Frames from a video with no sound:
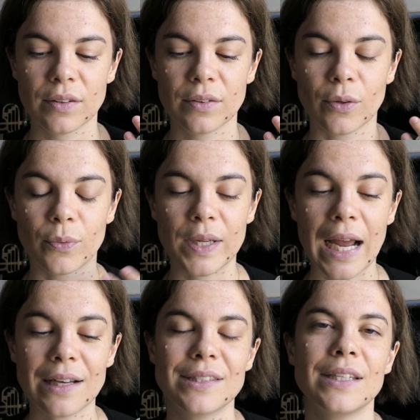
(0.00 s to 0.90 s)
the
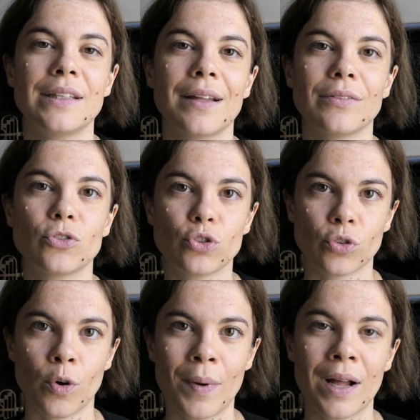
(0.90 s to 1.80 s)
reality that
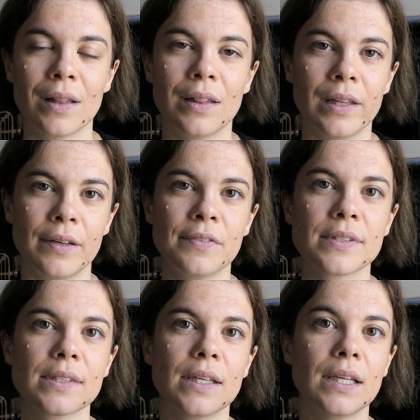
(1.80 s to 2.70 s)
trauma
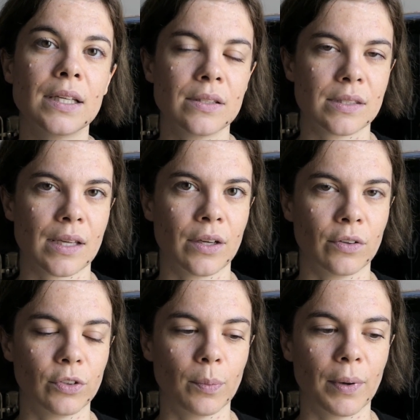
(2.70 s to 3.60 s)
lives inside of
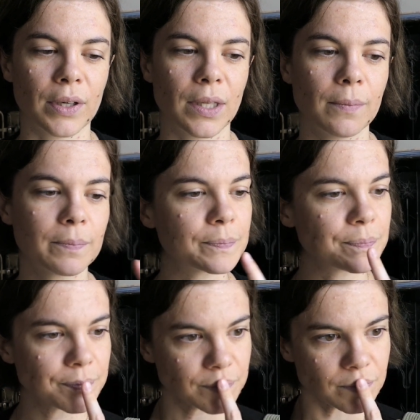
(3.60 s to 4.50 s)
your body.
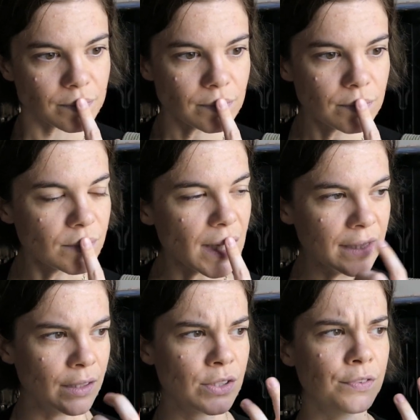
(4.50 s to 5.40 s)

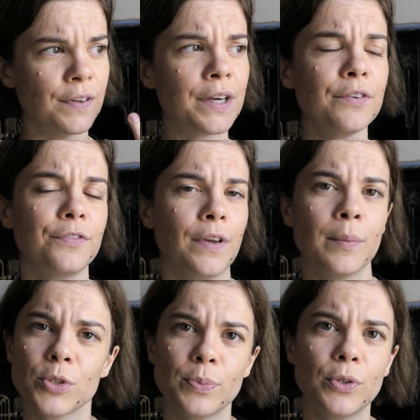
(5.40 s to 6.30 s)
There's a very
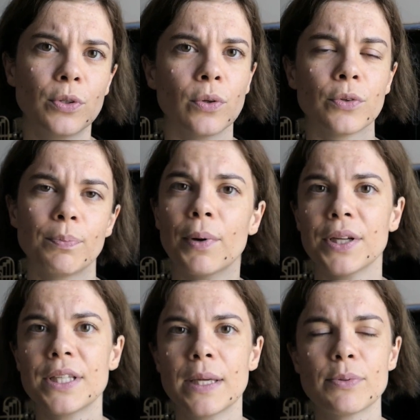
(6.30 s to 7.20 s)
famous book called The Body
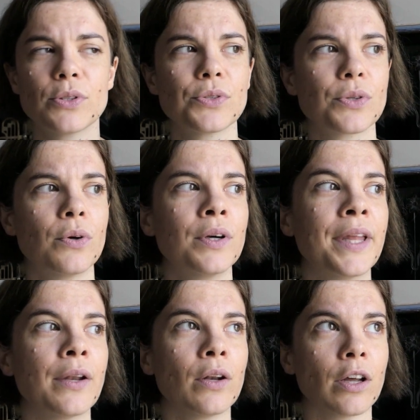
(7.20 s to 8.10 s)
Keeps the Score
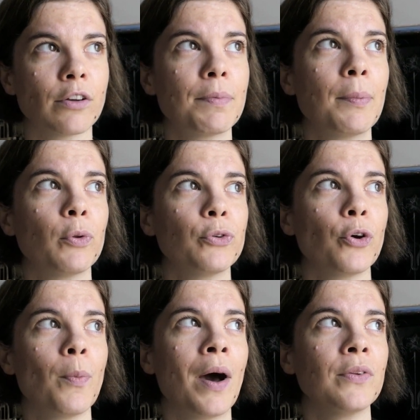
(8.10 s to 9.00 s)
that a lot of people talk
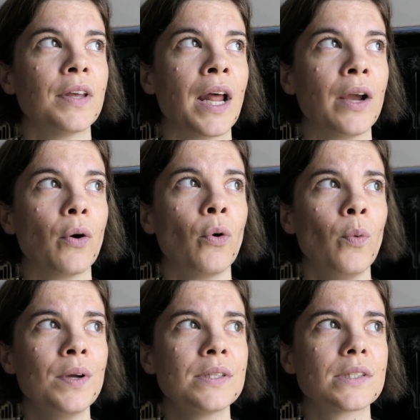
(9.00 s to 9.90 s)
about, and I
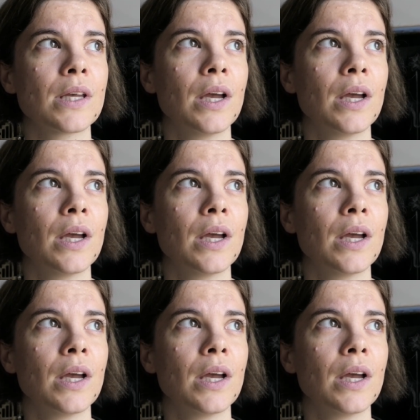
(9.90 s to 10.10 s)
always